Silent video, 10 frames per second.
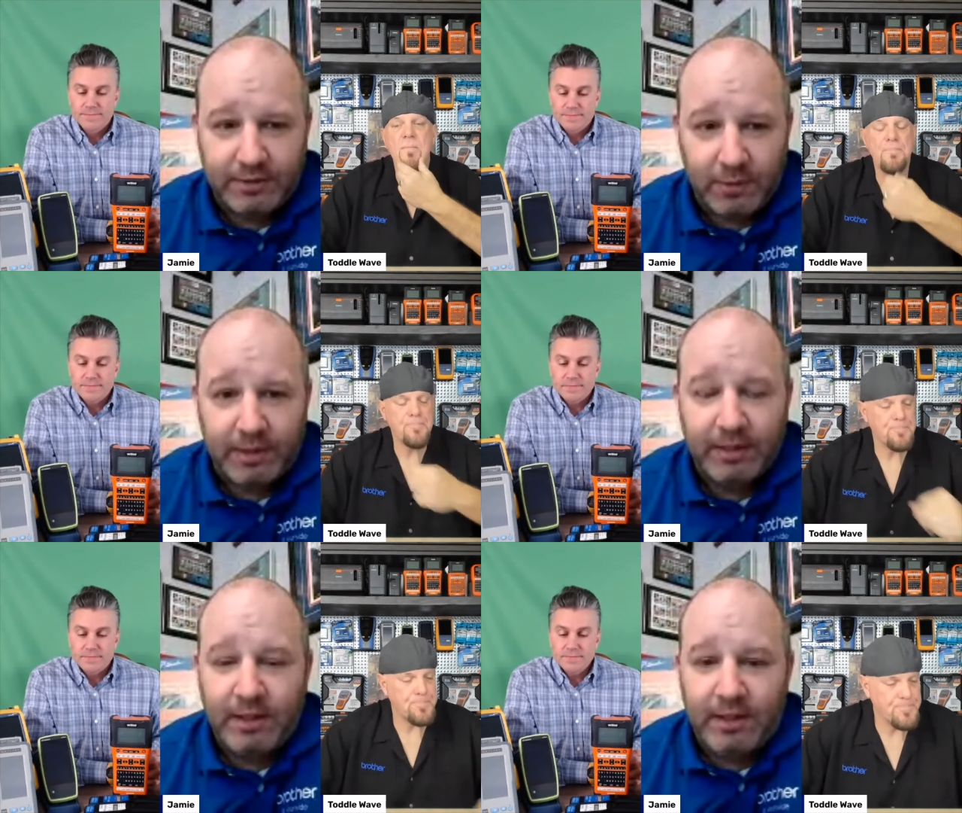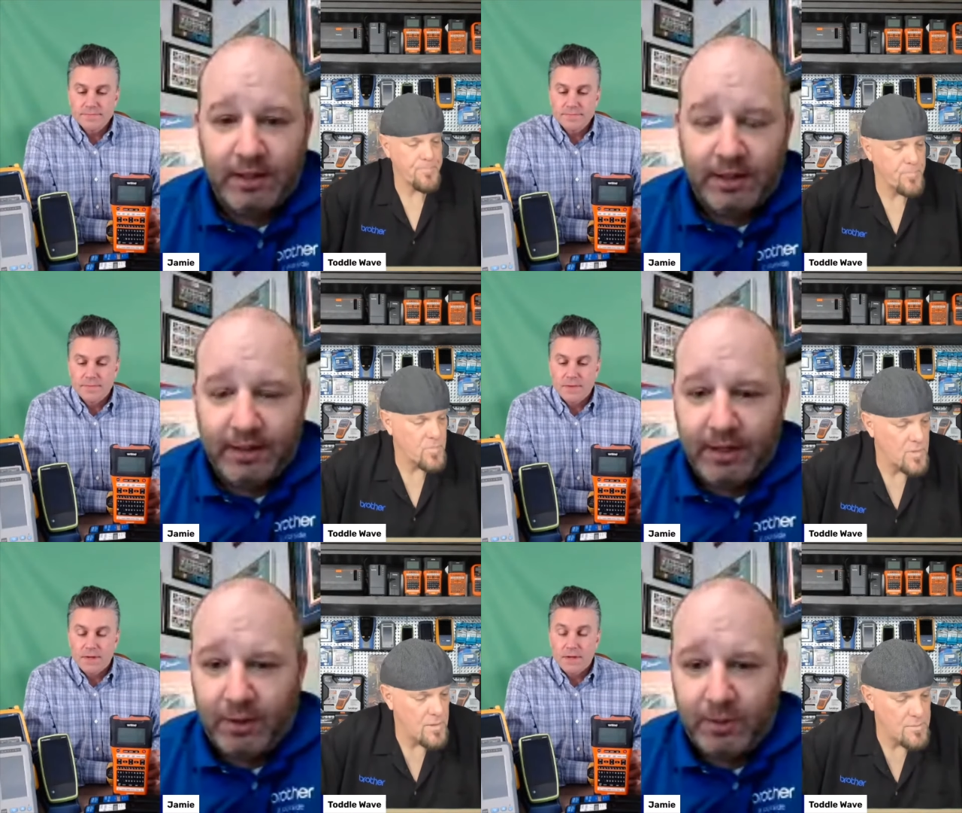Speaker 1: your territory
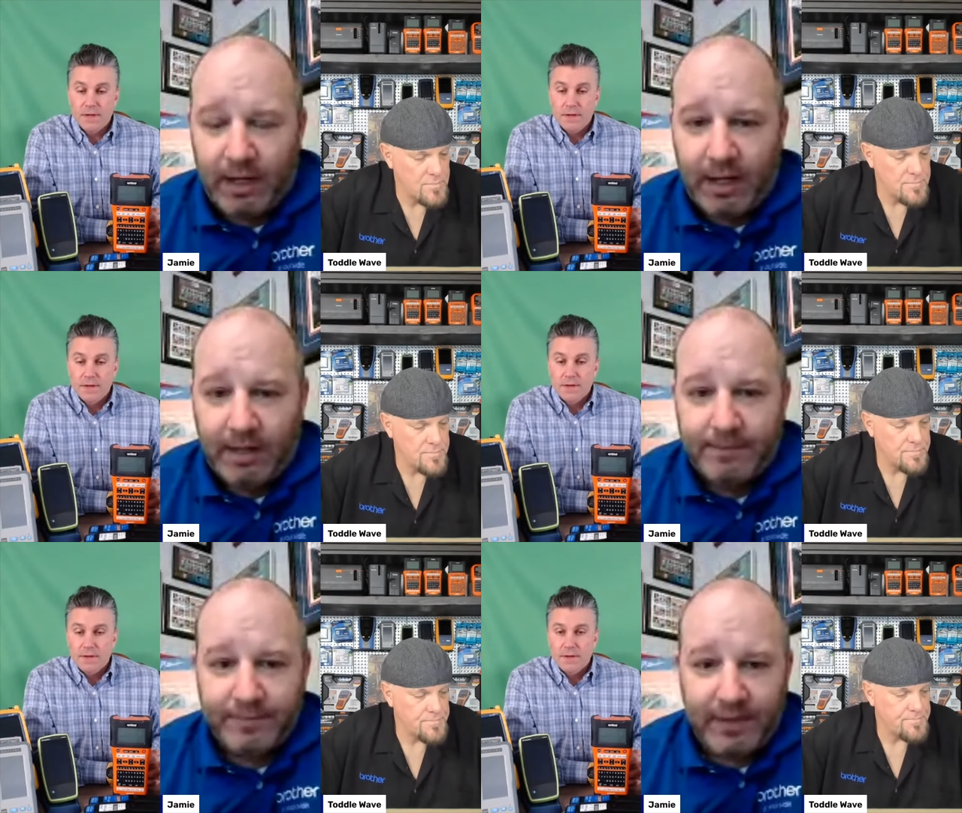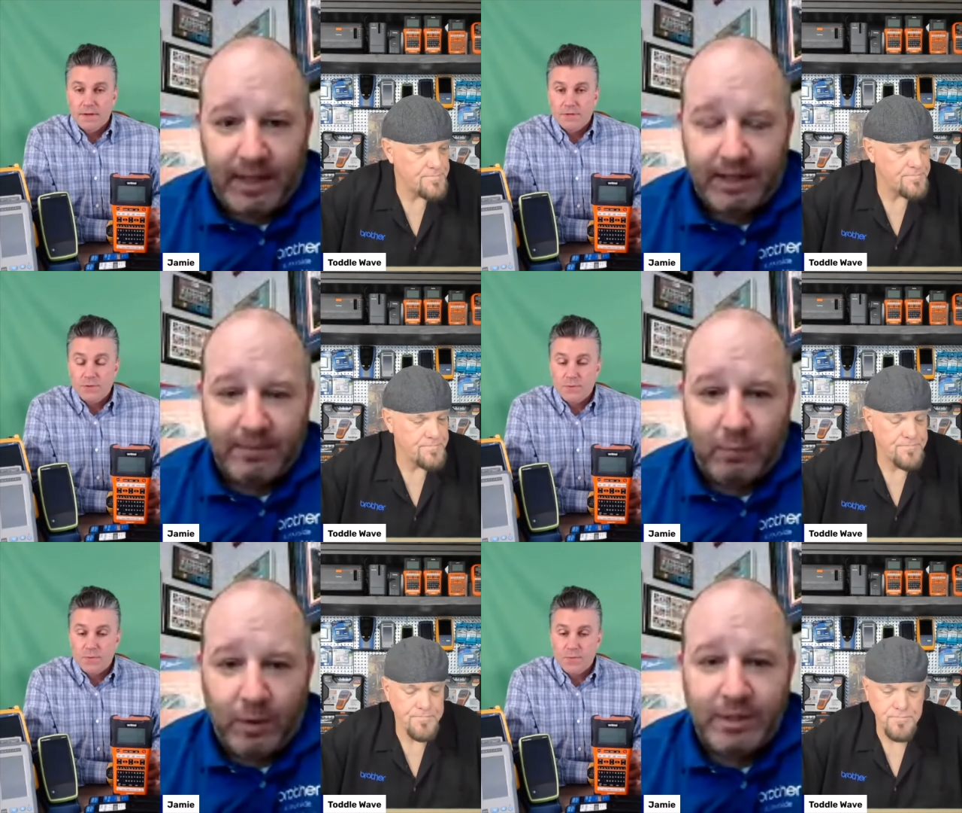you know um,
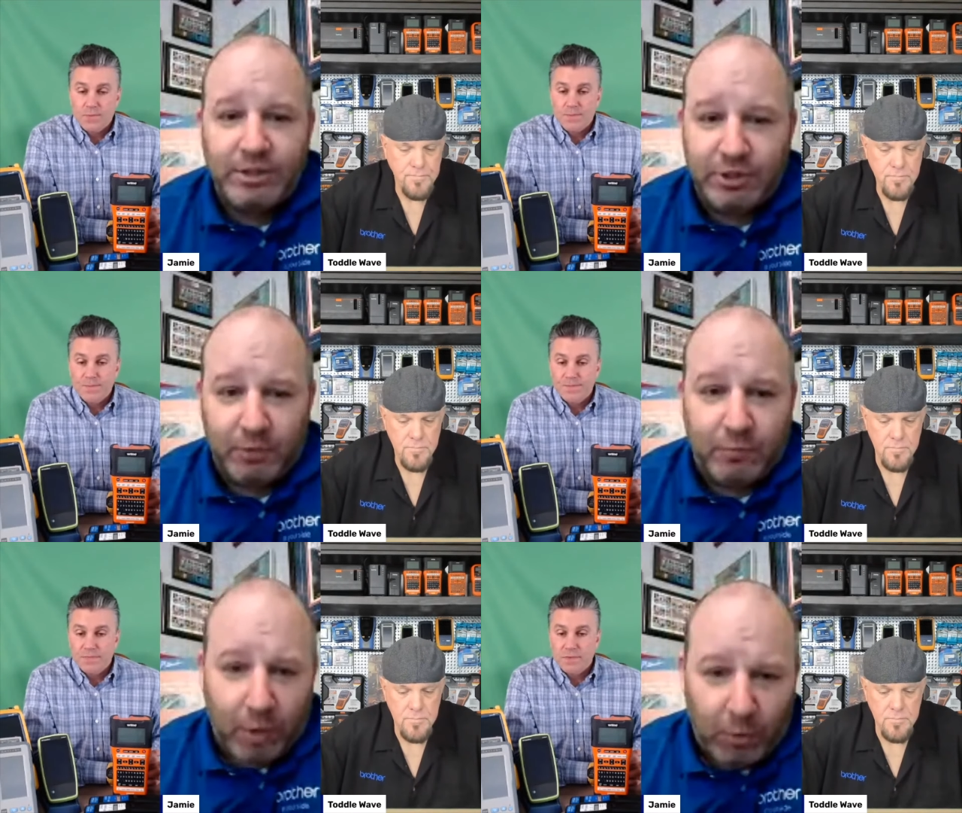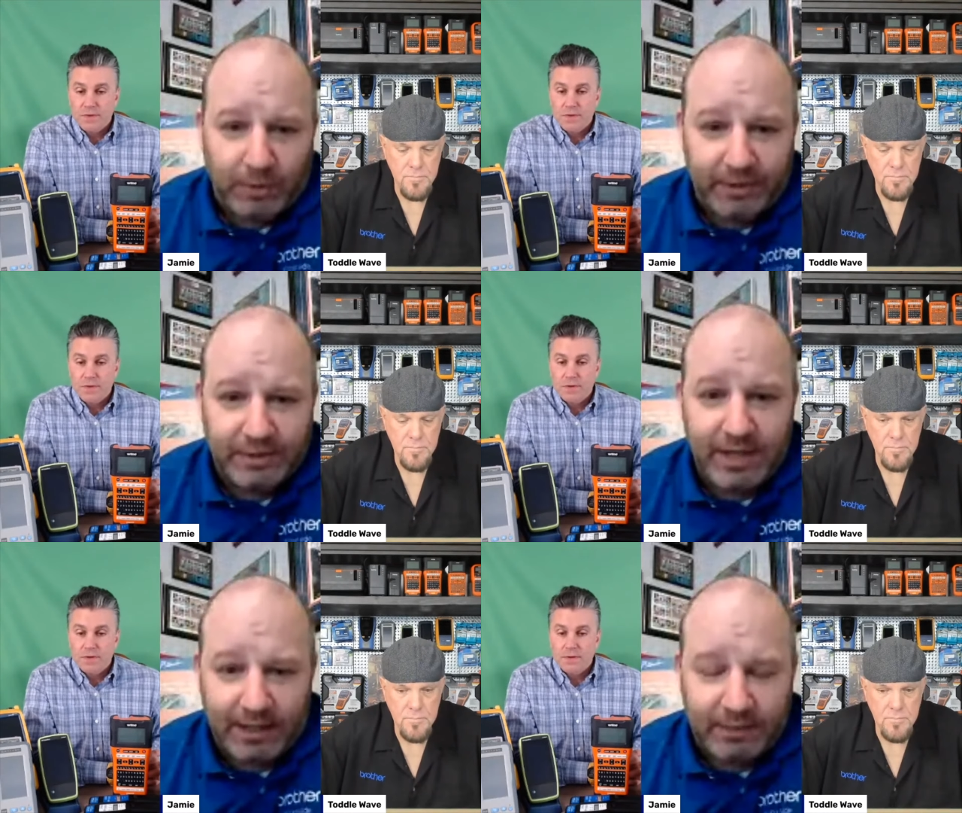and what is your
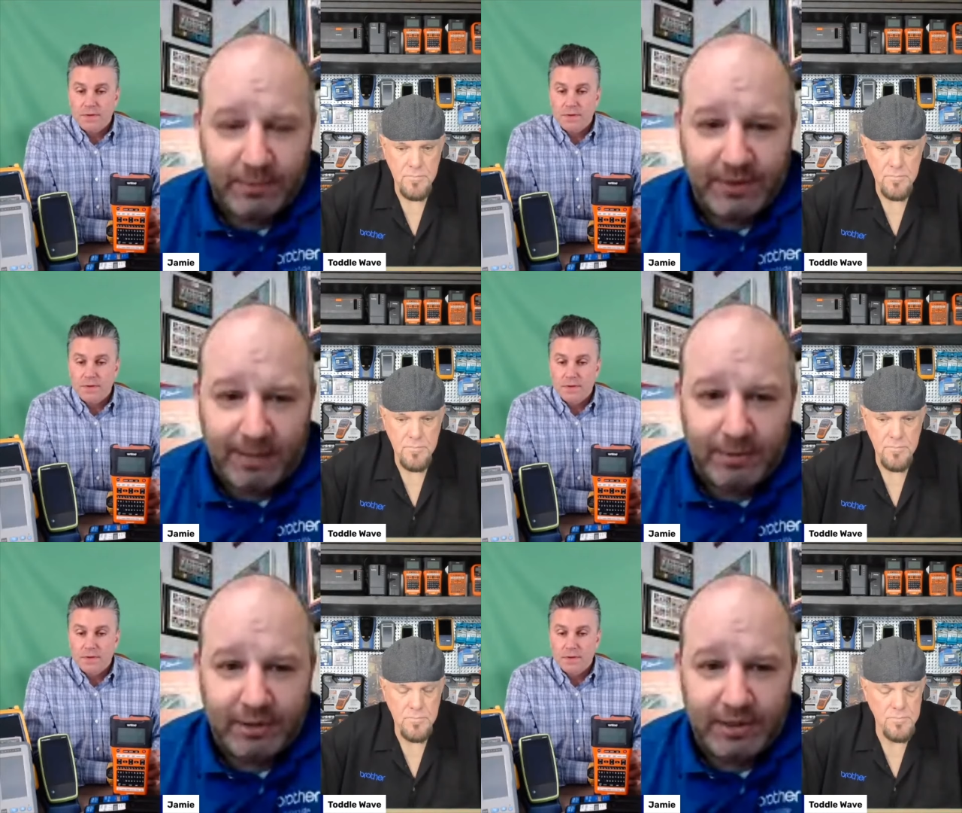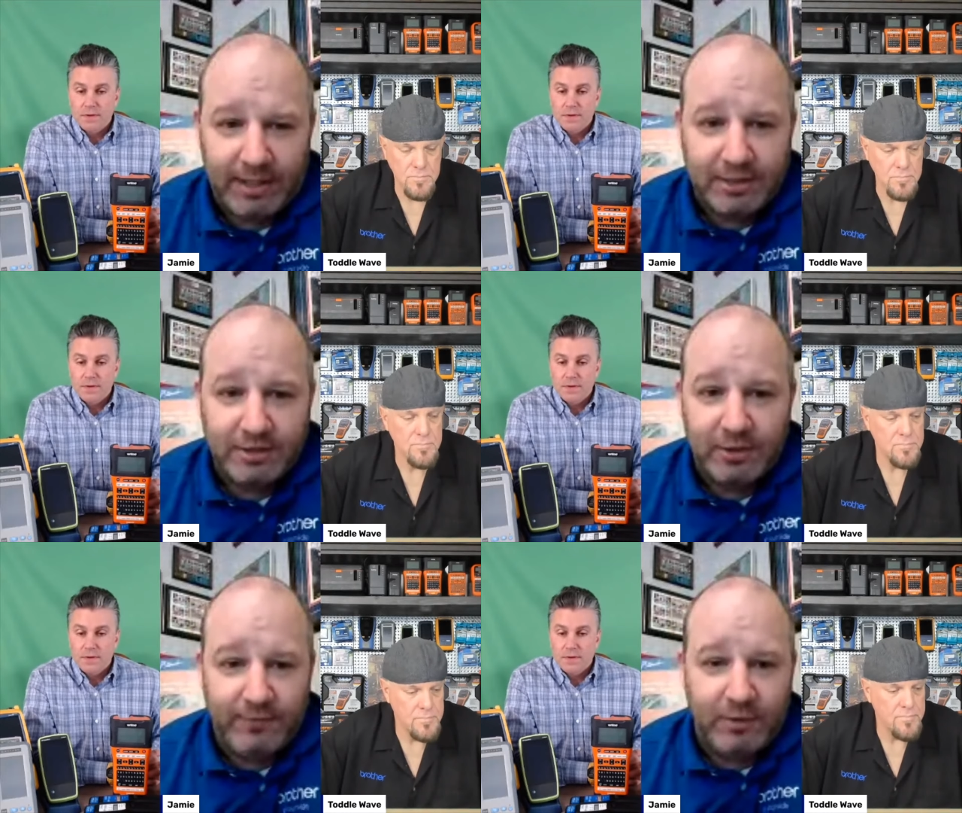role exactly with cable and
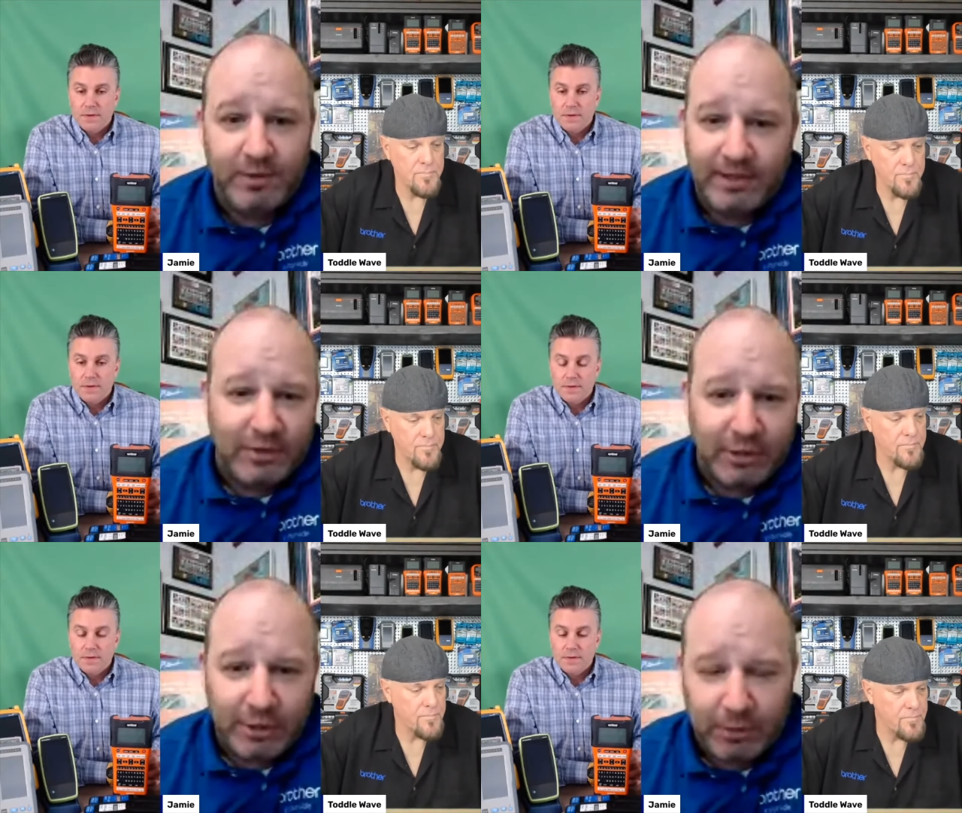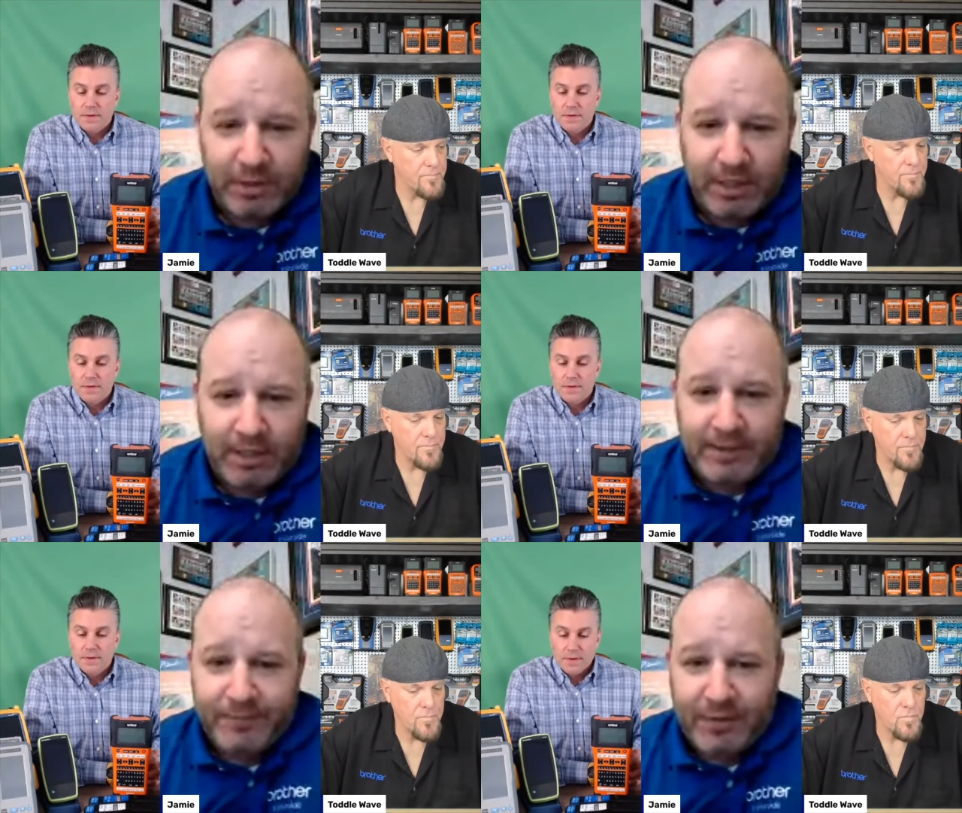connections so if you could give the little
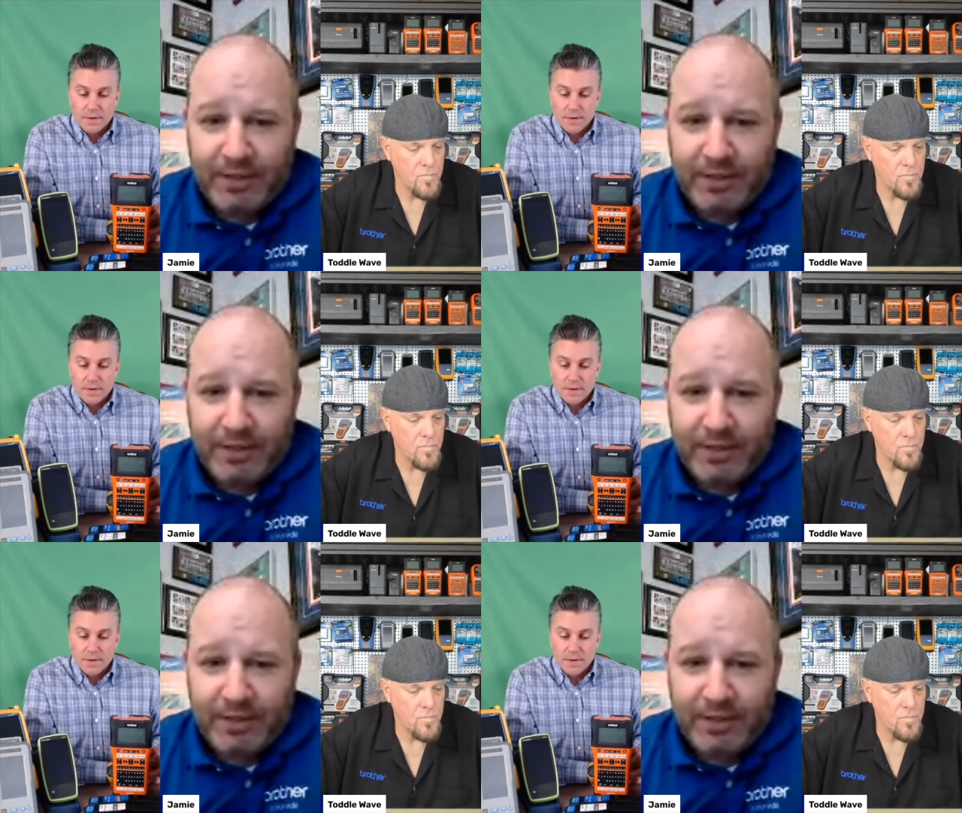